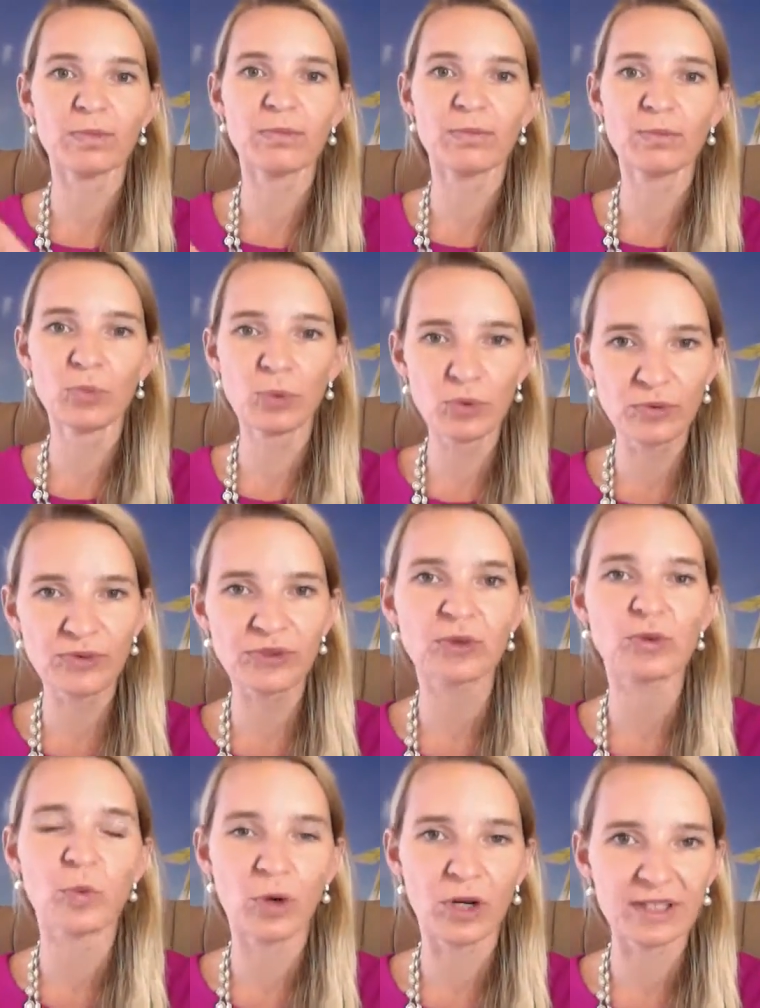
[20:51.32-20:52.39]
move
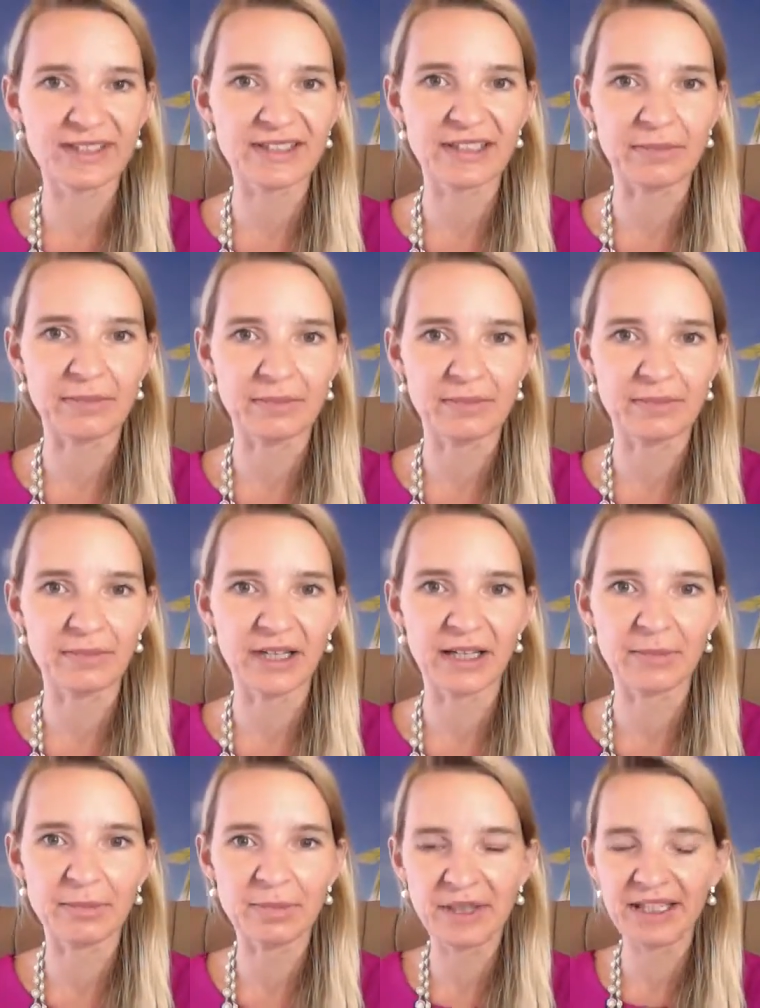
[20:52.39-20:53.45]
towards him
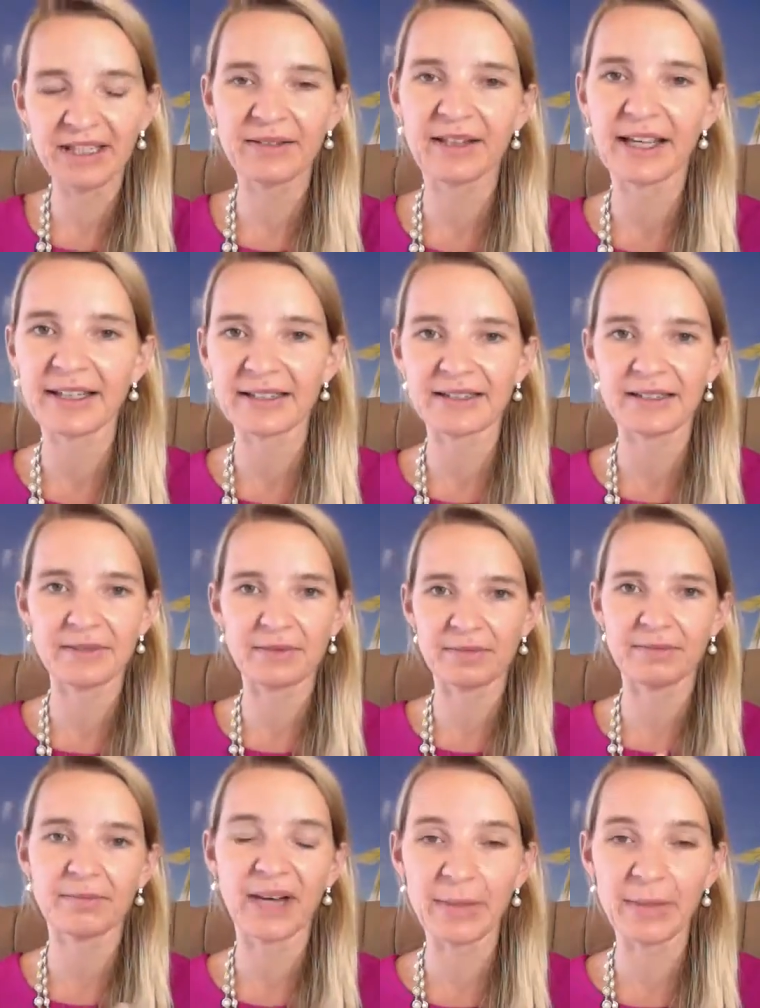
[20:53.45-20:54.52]
and be like his,
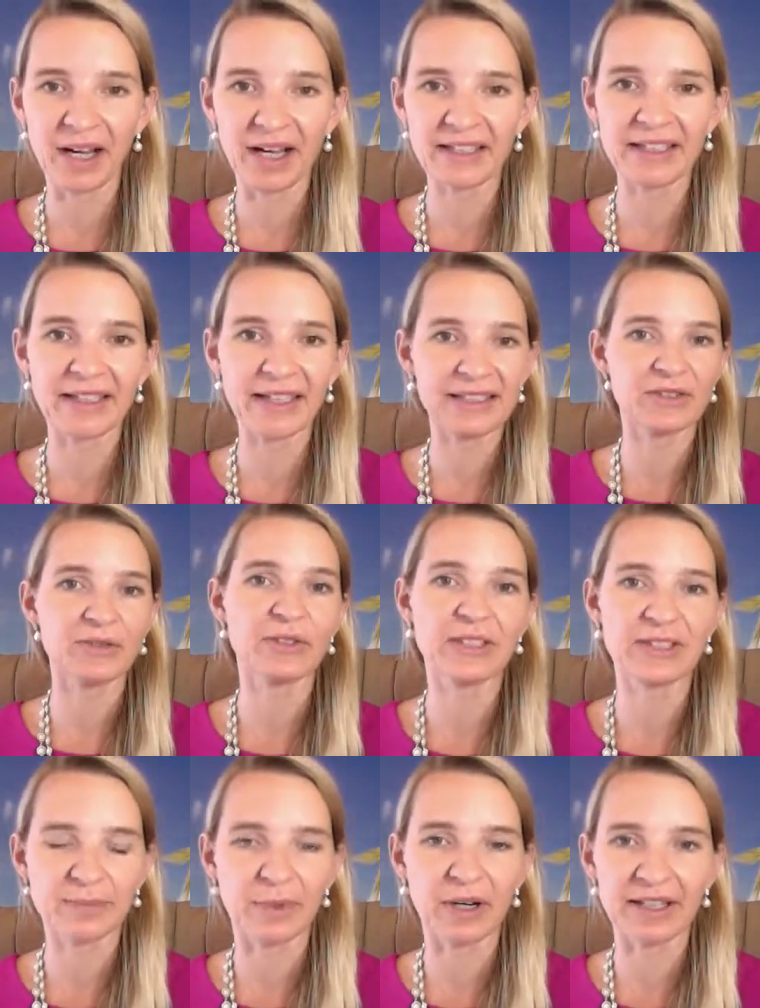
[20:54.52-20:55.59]
my body next to
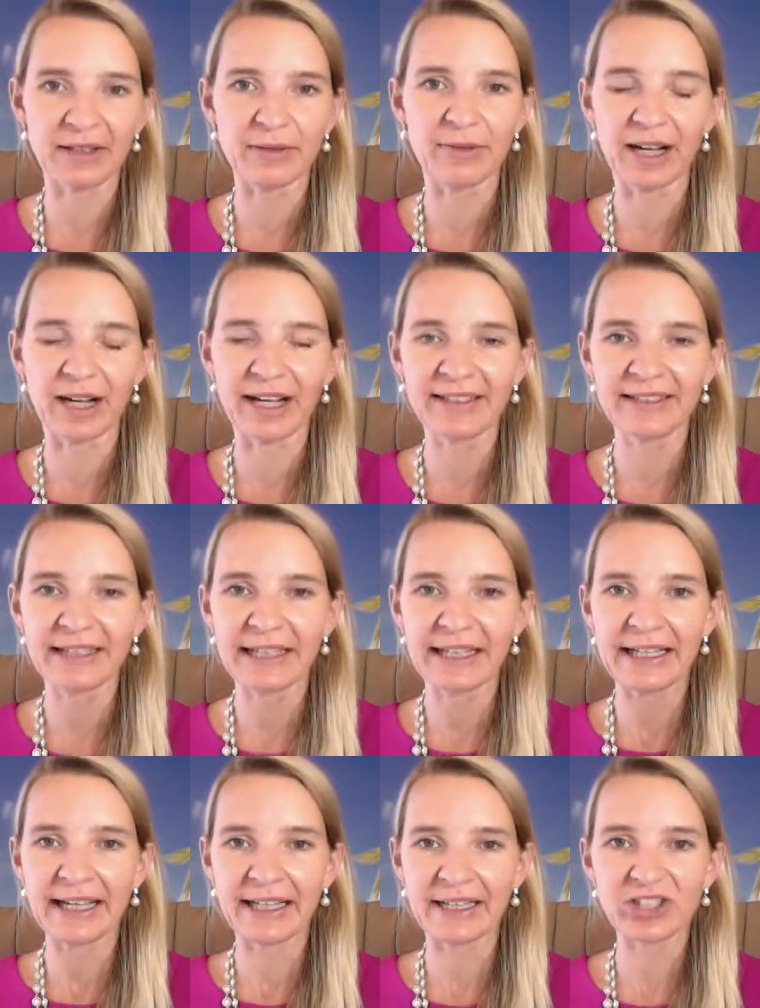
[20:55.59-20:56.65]
his body, right?
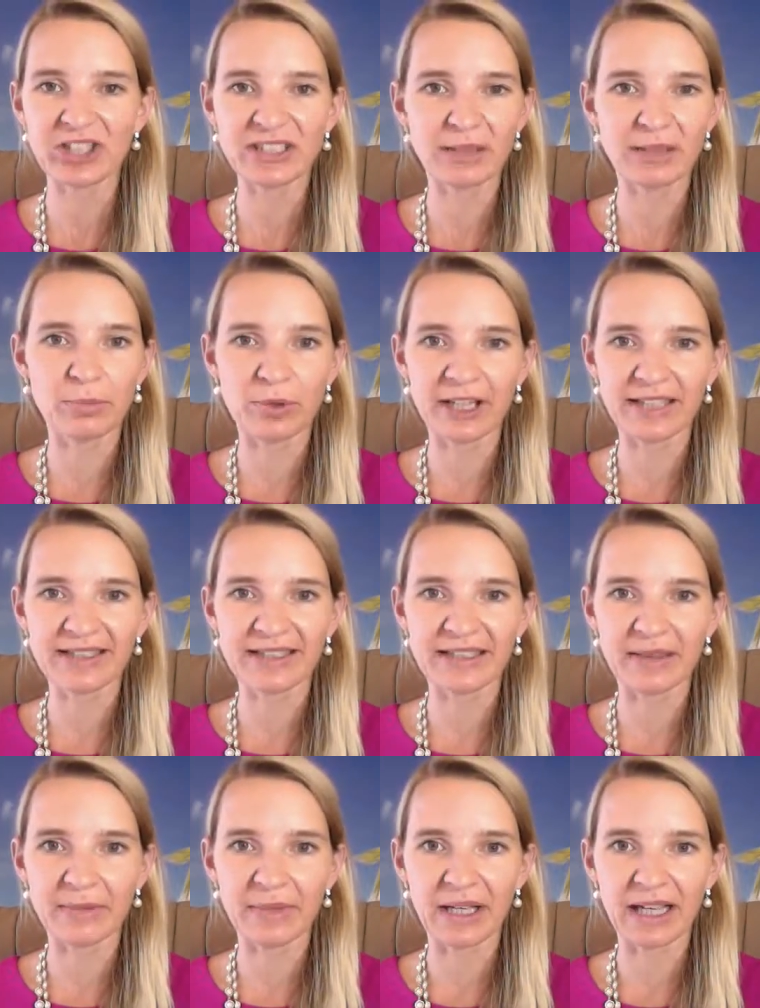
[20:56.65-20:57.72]
And just embrace
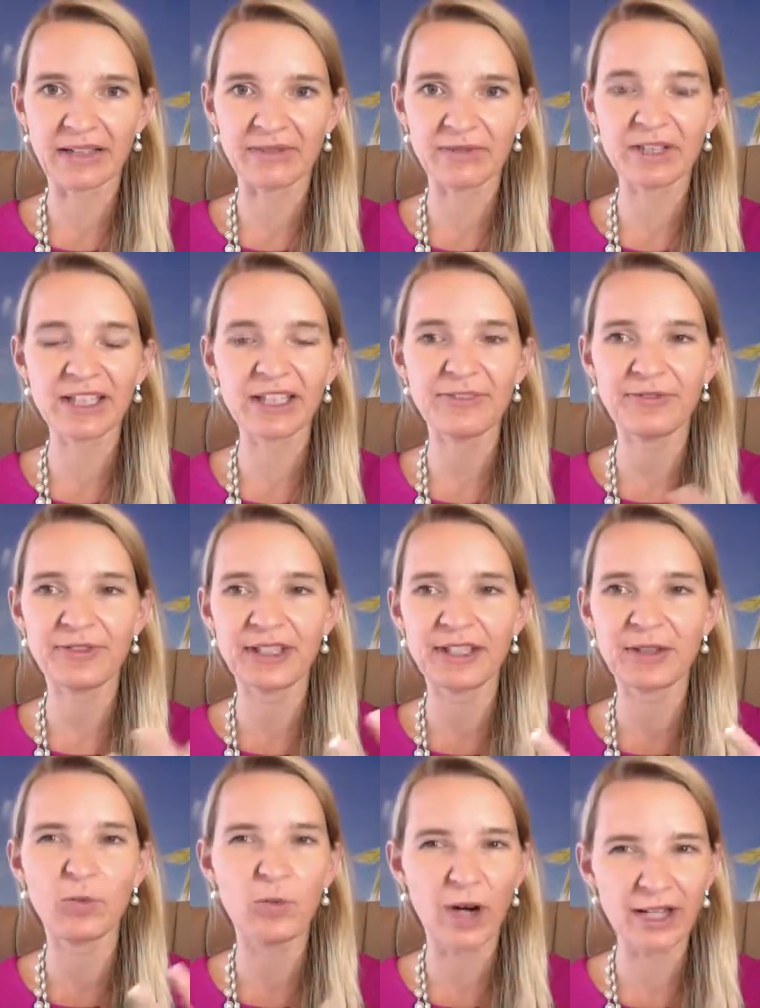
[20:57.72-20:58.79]
him and really feel
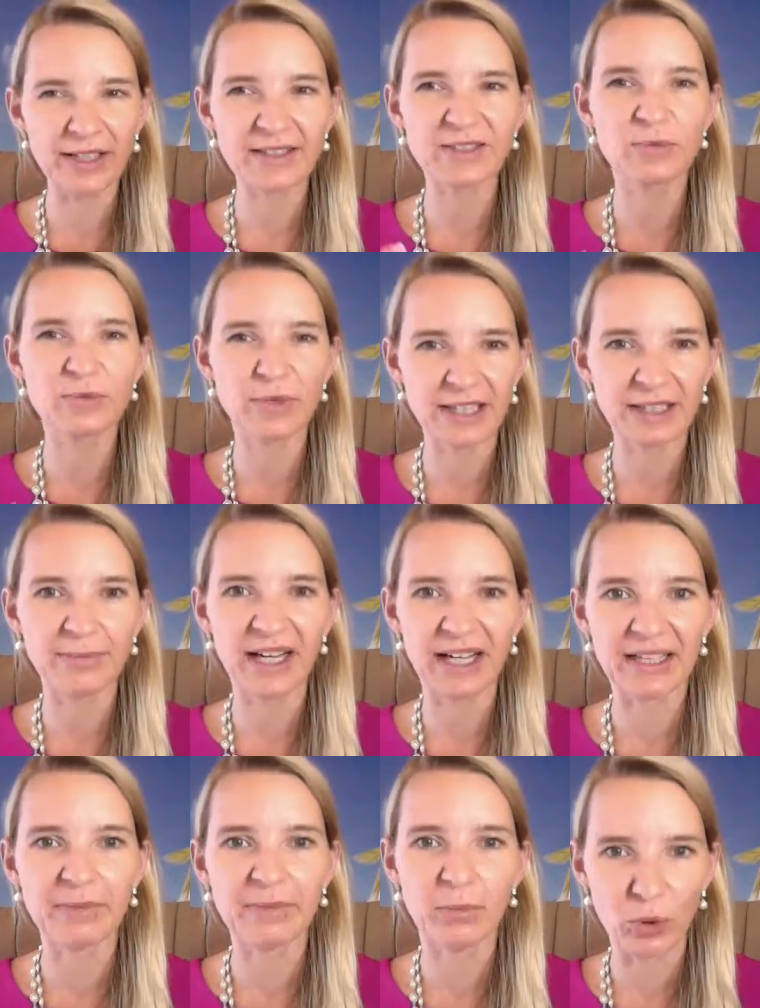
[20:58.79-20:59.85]
what is really my
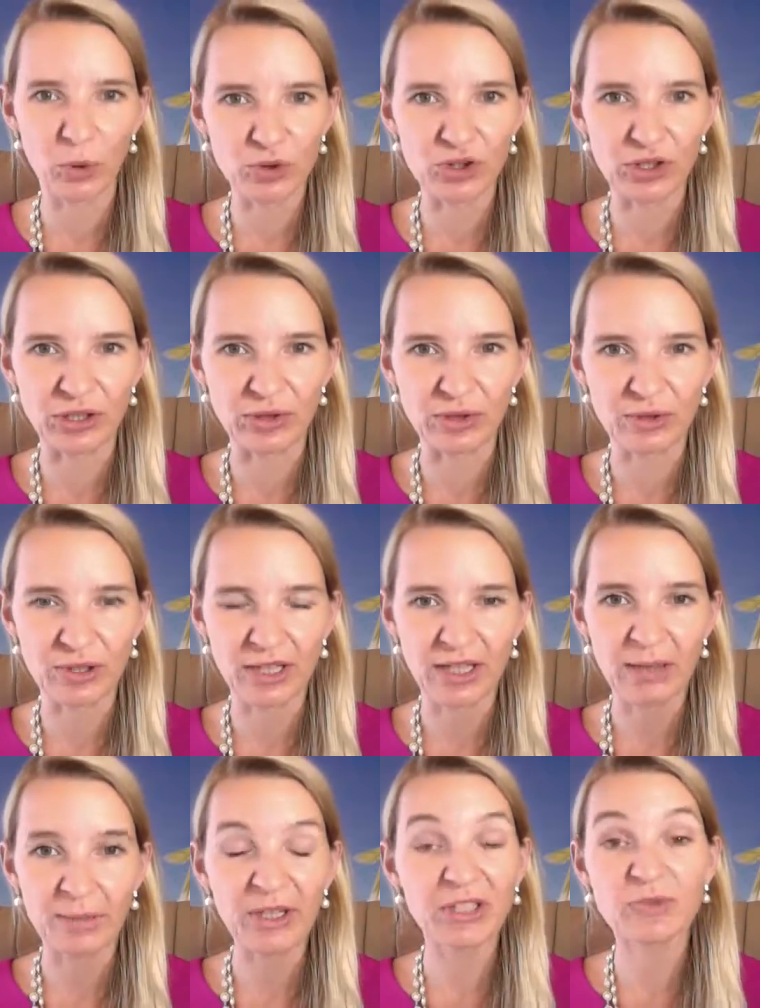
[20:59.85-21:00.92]
emotion.
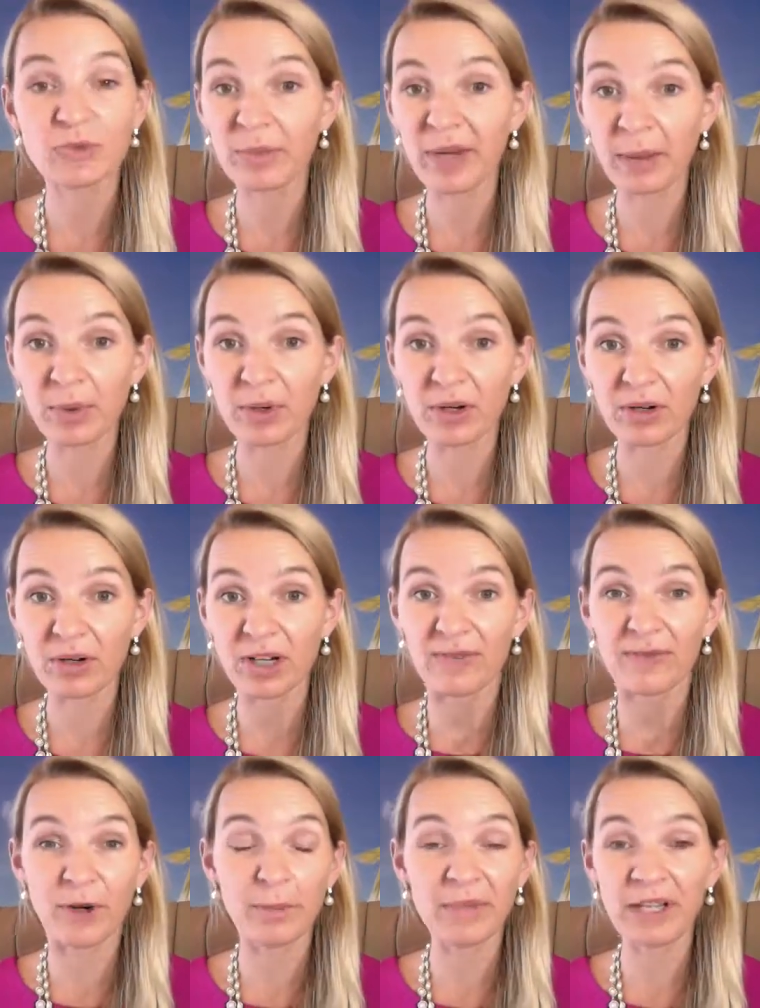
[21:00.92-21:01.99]
Because remember,
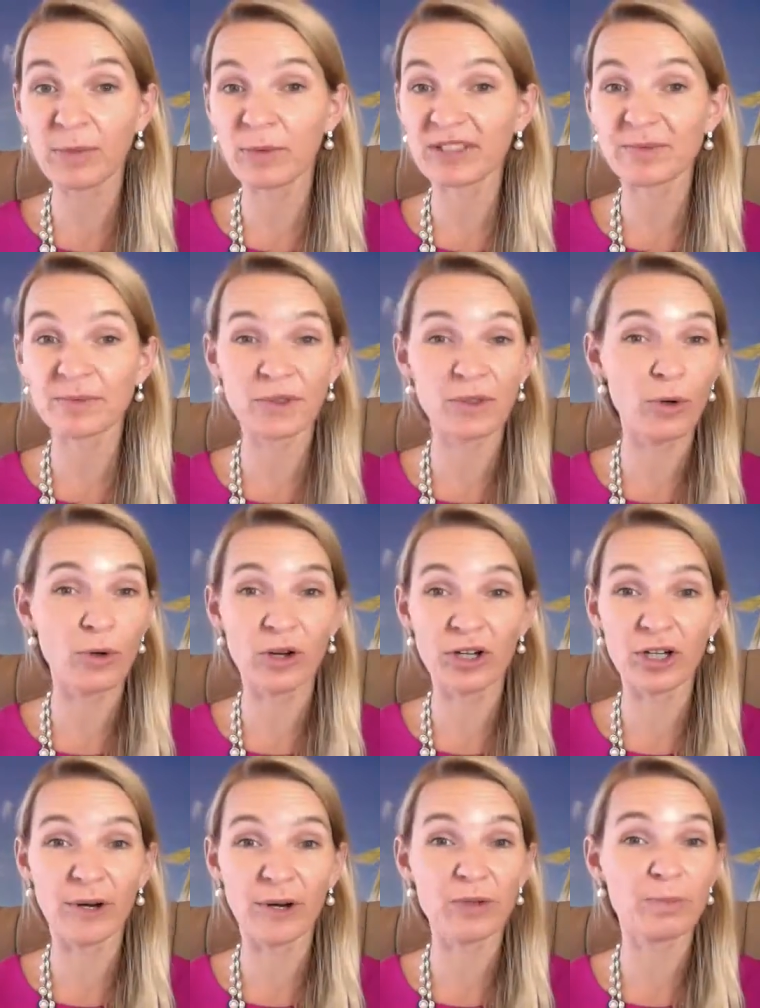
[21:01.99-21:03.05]
for me, it wasn't no
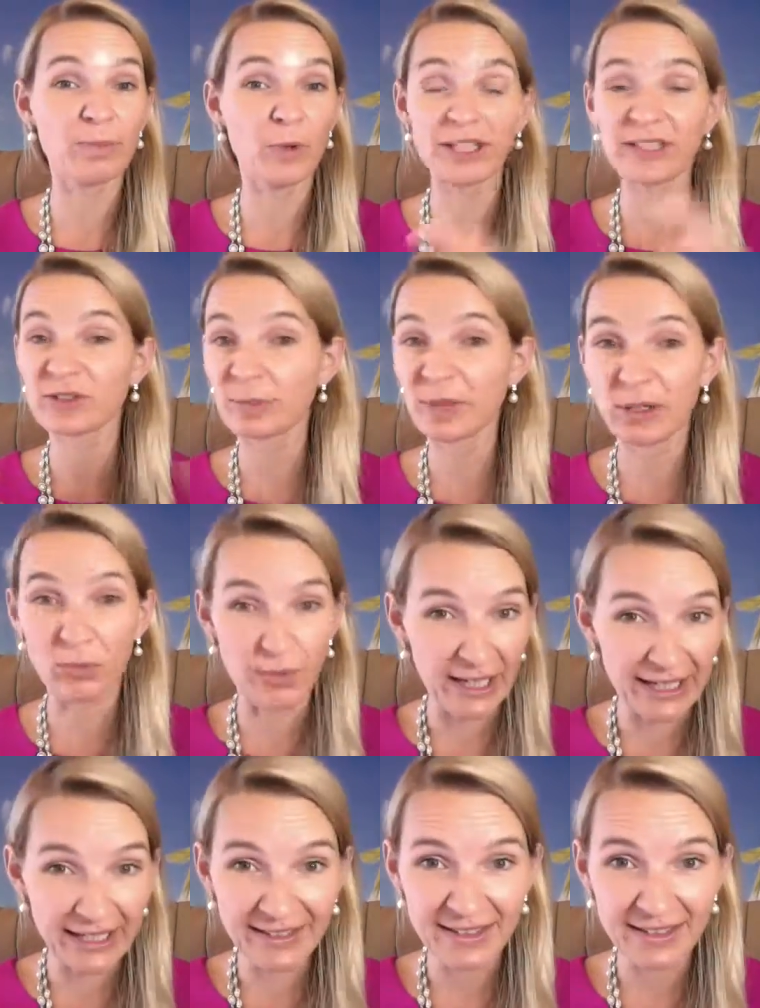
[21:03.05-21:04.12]
longer about wanting to be
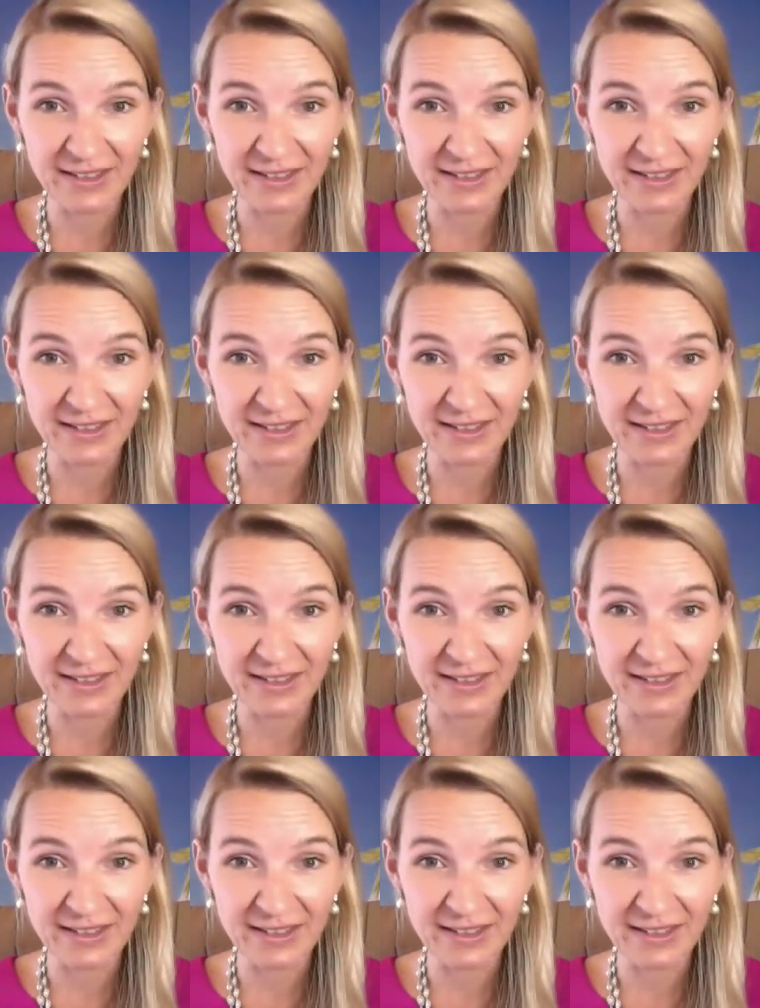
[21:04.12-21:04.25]
right,